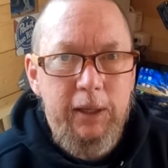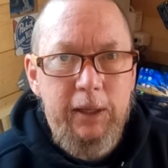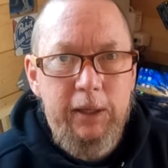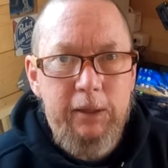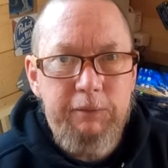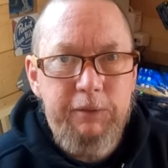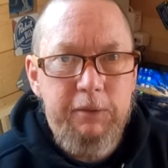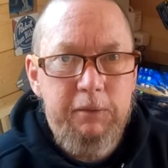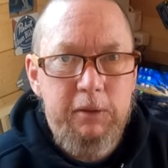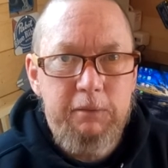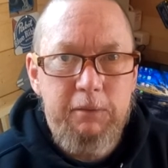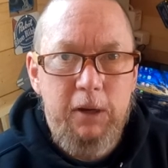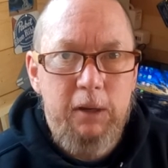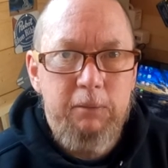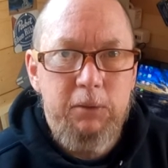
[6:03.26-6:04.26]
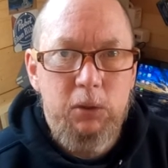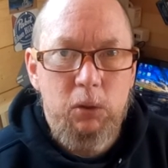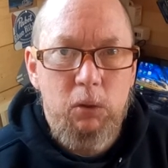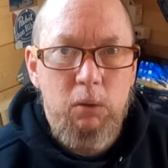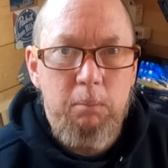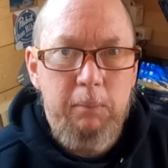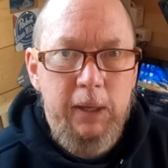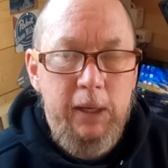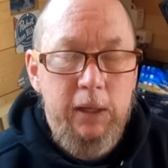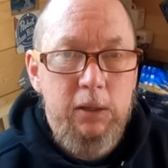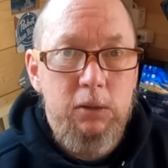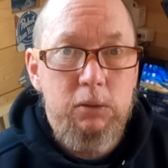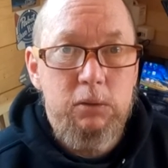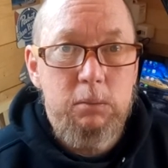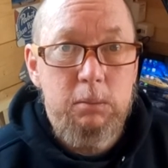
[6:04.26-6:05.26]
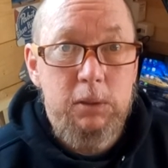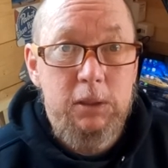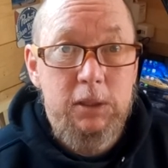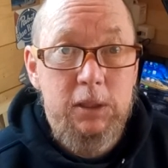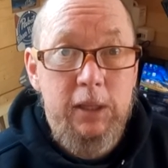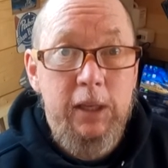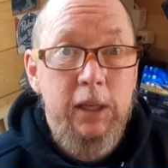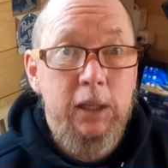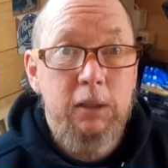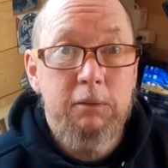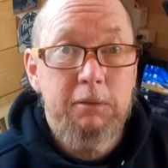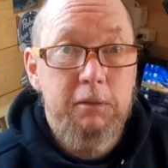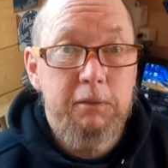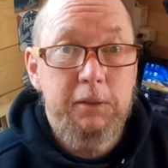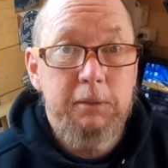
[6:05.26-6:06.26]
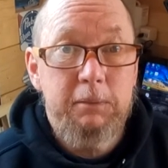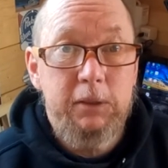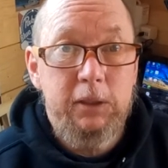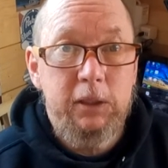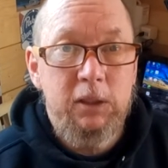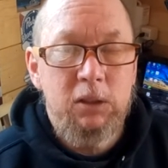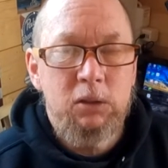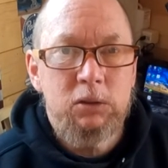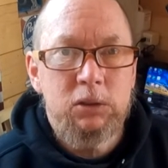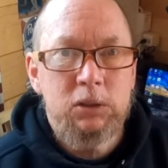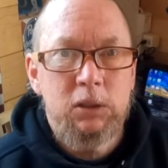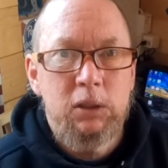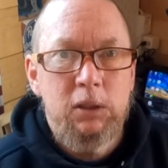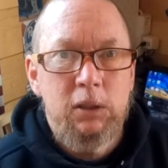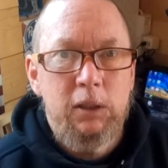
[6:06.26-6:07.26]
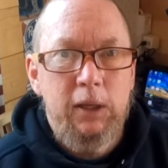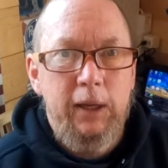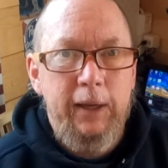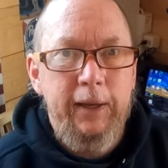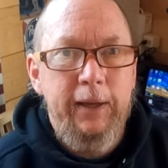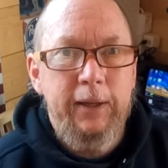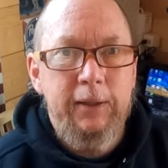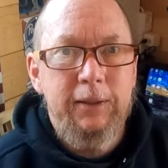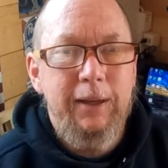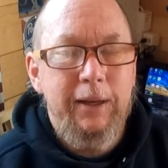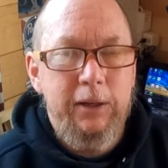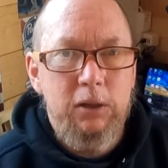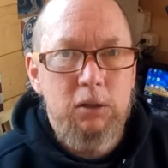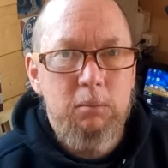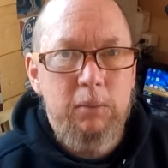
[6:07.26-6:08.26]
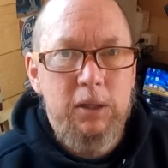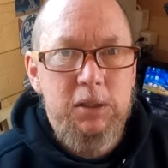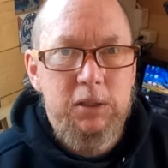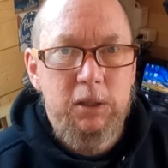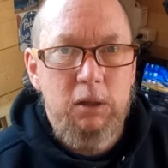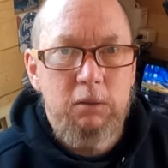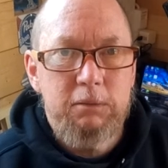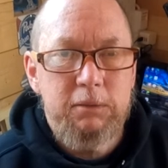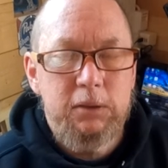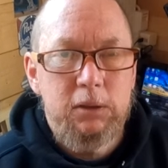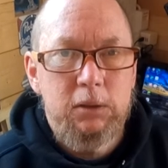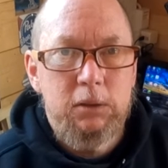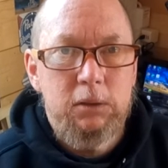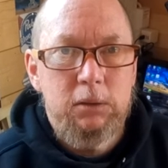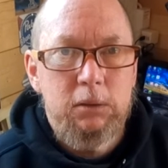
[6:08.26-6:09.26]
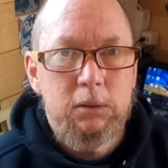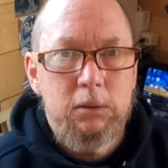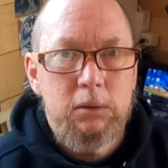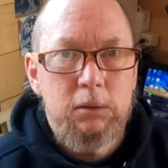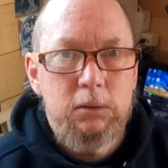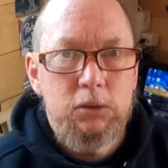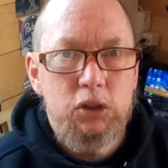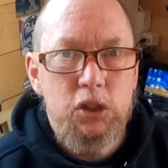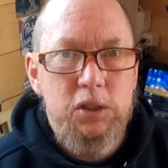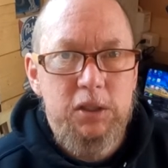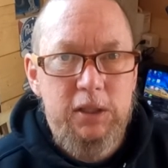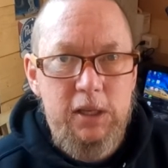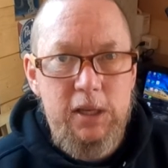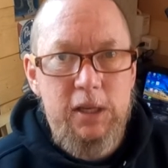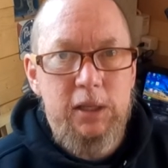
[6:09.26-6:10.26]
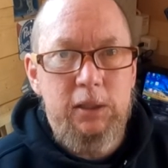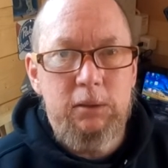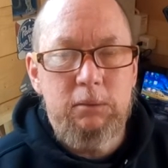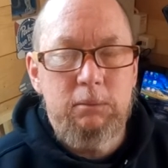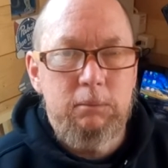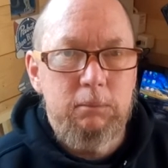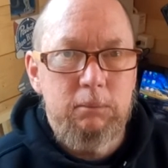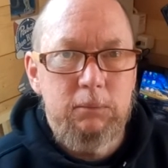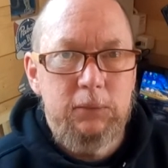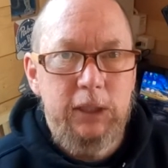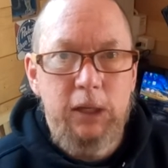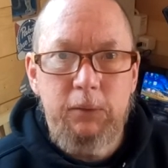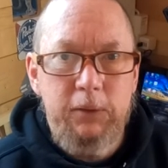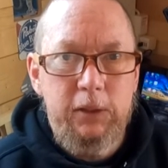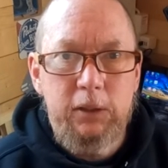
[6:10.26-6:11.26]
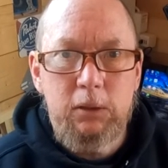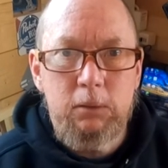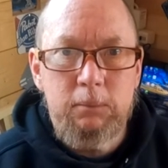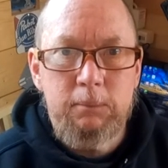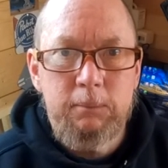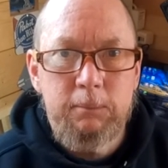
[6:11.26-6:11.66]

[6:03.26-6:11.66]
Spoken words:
a 55-year-old man who's been skiing for 50 years, and I hurt myself just skiing down the hill.